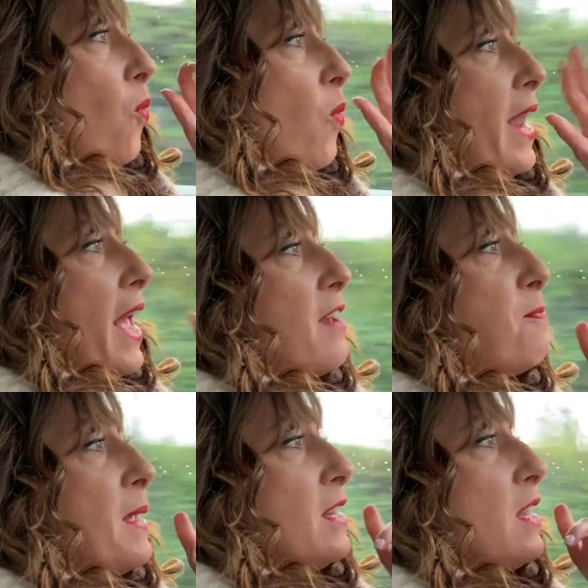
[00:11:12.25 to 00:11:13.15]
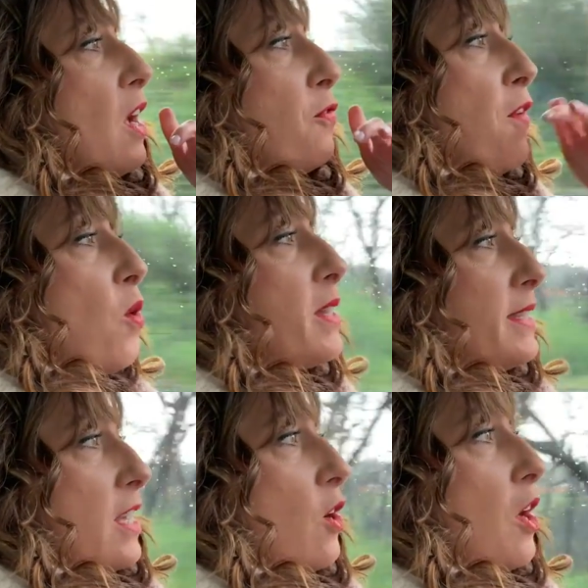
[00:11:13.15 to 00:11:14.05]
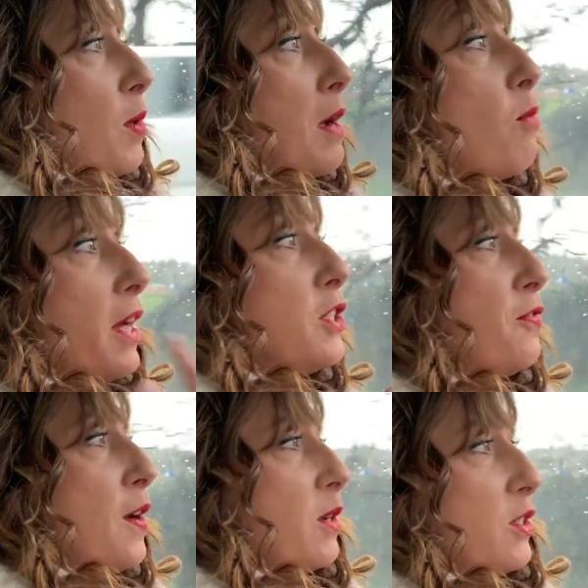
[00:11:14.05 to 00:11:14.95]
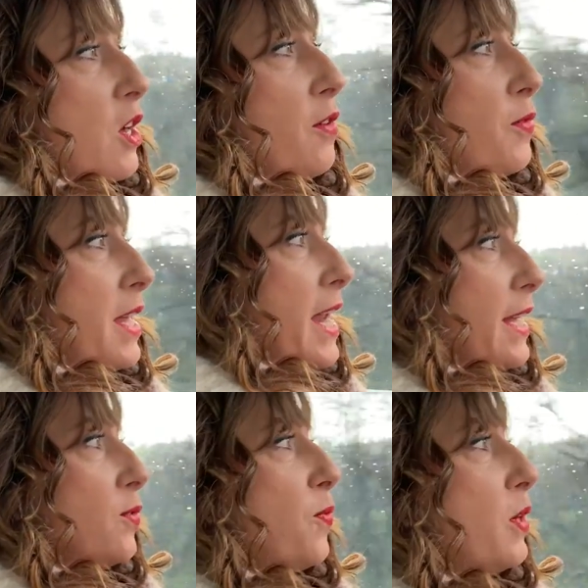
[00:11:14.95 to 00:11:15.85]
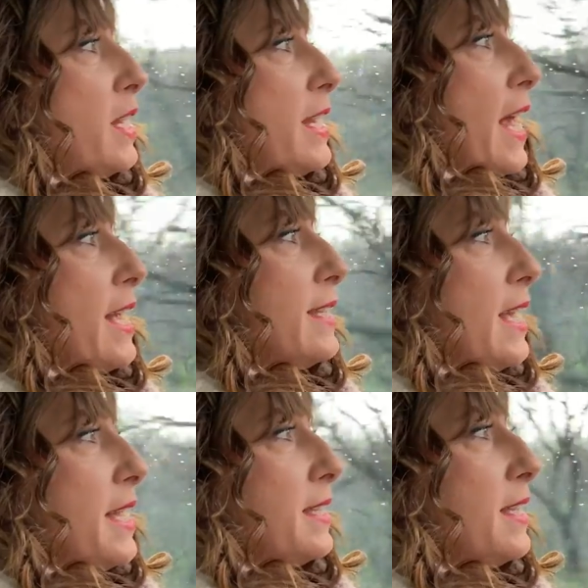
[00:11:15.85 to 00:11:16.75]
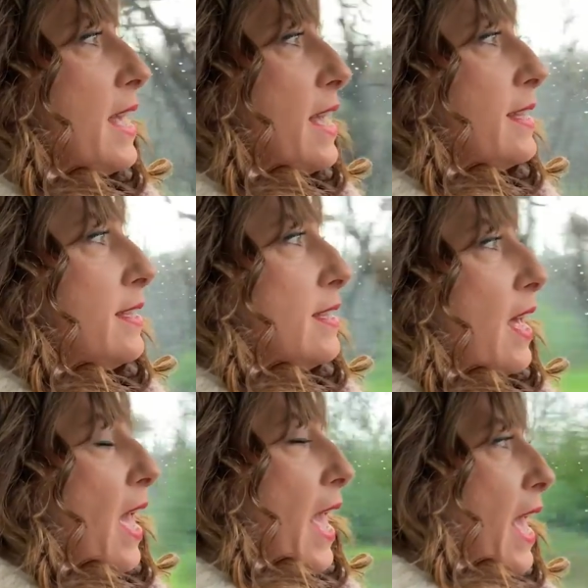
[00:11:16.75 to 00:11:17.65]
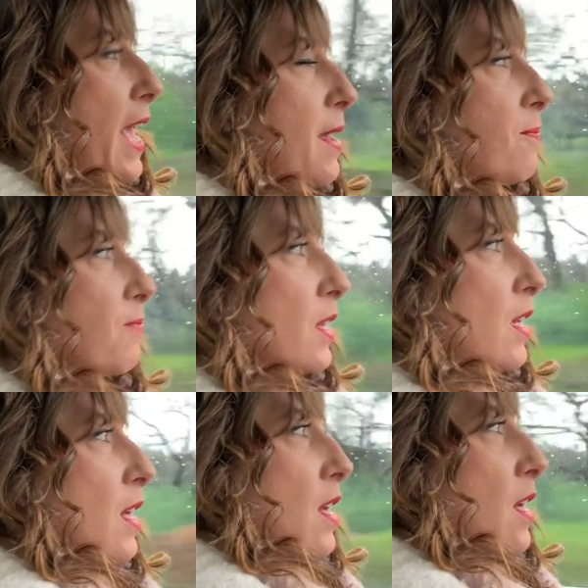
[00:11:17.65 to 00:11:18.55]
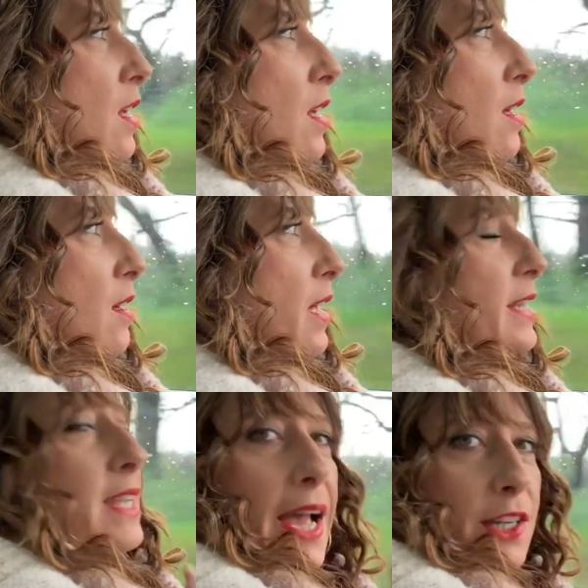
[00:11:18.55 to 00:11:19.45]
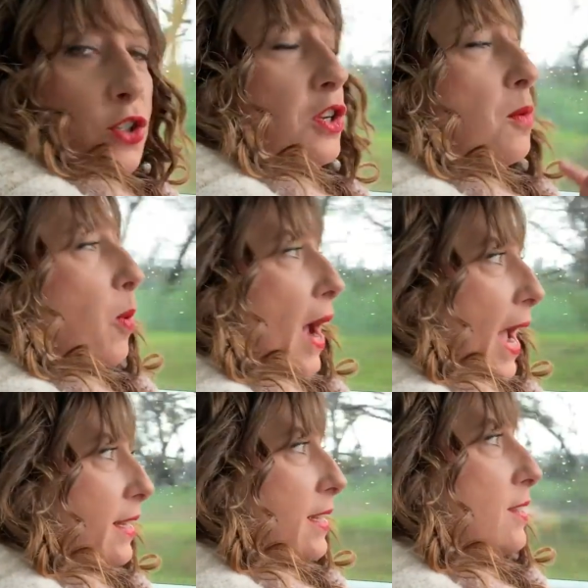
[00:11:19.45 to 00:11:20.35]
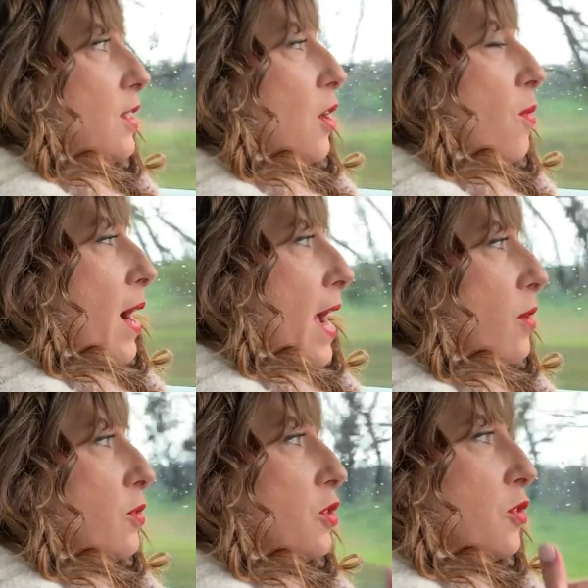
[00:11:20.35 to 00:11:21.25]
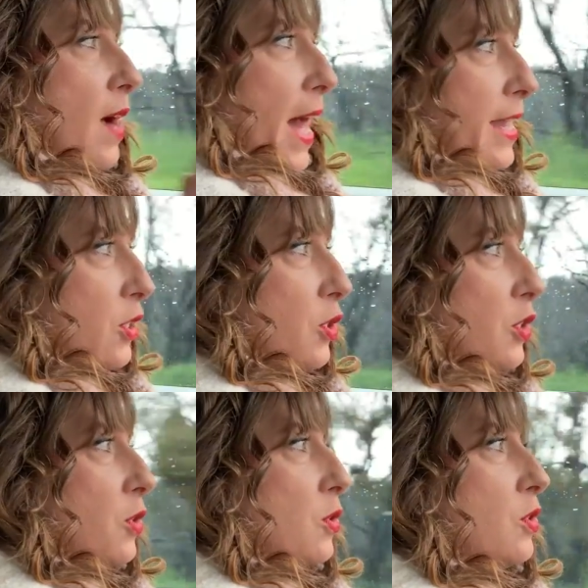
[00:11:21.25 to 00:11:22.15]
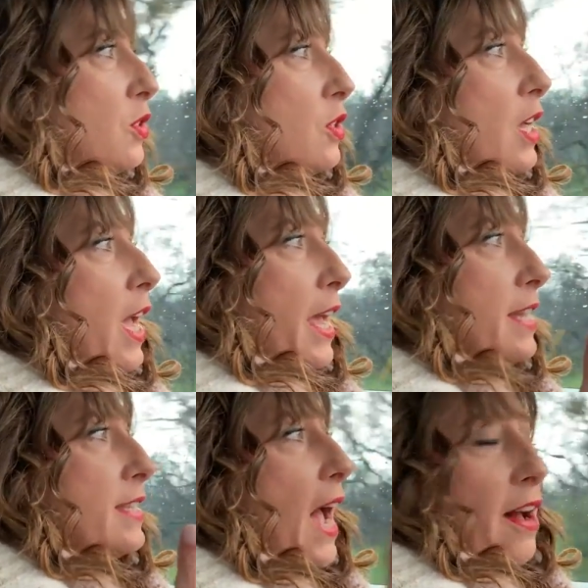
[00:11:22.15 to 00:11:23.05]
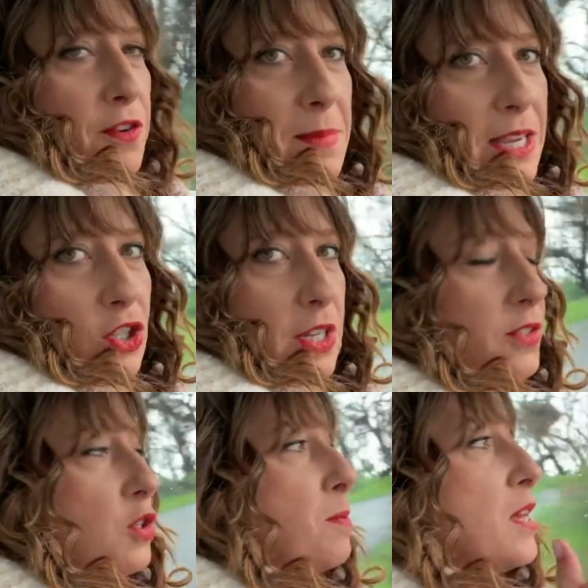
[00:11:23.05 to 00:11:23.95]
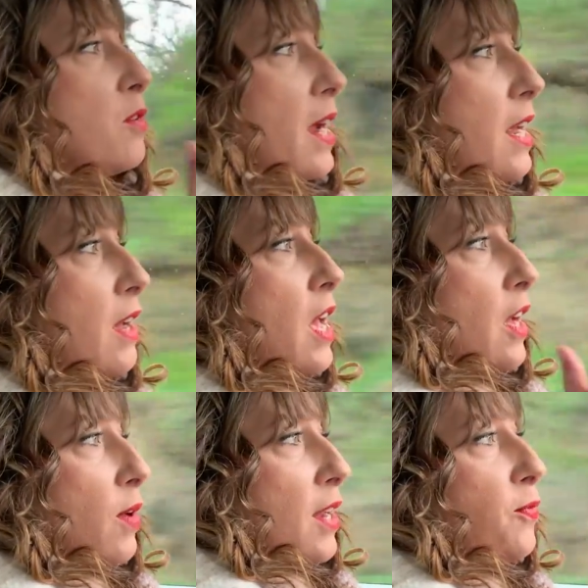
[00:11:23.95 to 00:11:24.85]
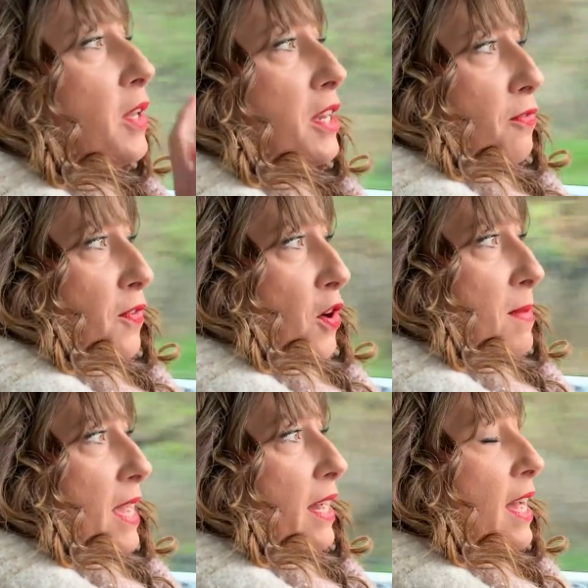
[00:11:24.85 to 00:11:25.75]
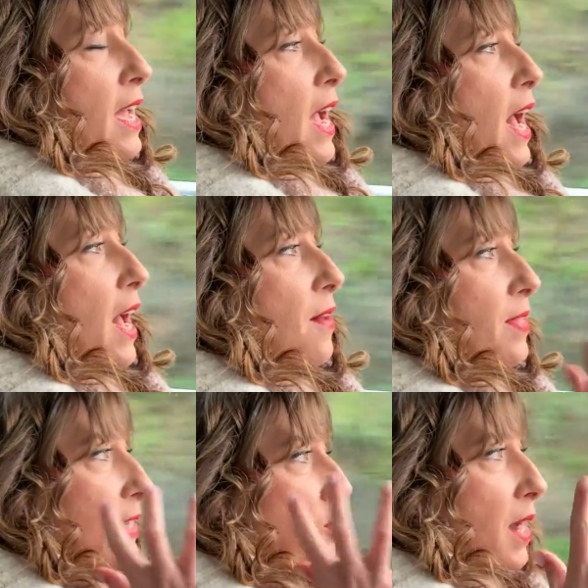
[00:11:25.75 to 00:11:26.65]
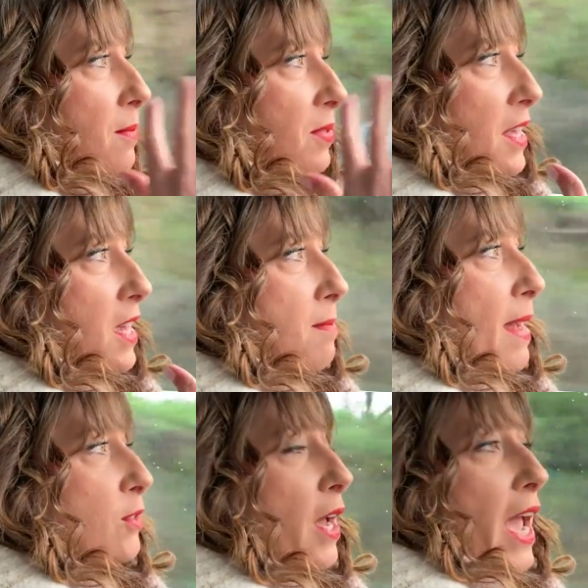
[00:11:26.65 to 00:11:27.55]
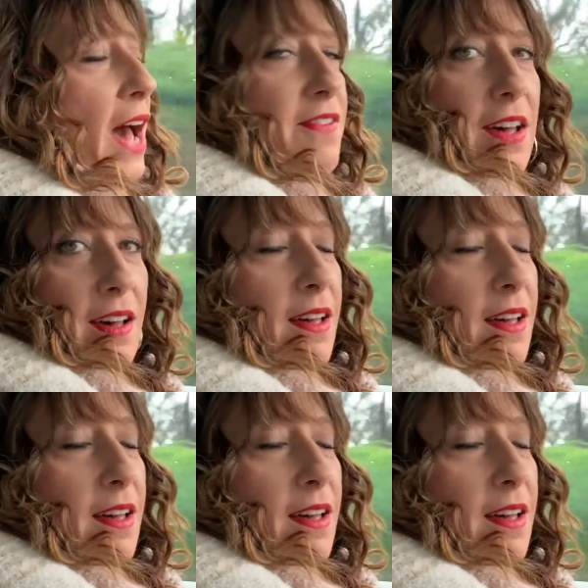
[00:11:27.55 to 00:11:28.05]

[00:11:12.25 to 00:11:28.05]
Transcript: What I've been focusing on, what I want to focus on for the next 40 days is a intentional practice around gratitude and affirmation. So be grateful and affirming. That's what I'm thinking about. So I have